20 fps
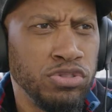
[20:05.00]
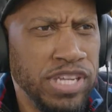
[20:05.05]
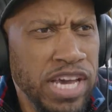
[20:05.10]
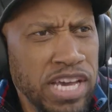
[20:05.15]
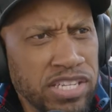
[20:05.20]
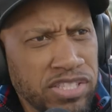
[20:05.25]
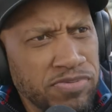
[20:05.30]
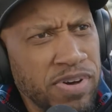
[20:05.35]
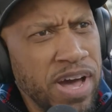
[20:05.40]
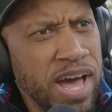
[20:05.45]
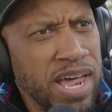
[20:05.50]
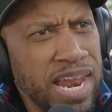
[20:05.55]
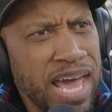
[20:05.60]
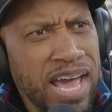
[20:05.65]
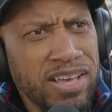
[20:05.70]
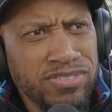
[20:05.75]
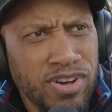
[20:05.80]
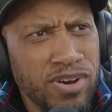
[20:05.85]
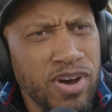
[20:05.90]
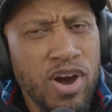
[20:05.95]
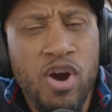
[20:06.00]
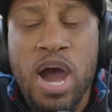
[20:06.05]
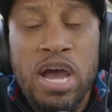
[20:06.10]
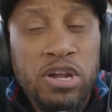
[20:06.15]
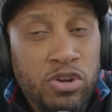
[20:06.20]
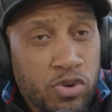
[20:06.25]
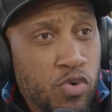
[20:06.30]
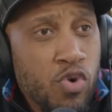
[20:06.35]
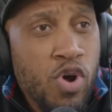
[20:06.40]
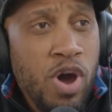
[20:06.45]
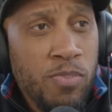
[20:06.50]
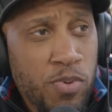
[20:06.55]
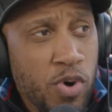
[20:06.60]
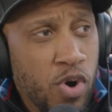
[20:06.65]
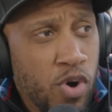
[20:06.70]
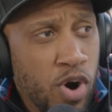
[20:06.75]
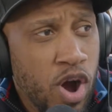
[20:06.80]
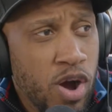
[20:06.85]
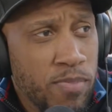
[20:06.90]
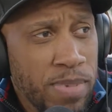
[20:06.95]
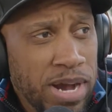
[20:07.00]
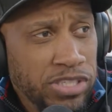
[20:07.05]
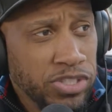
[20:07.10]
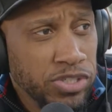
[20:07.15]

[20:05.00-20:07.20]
Days of Our Lives. I grew up on All My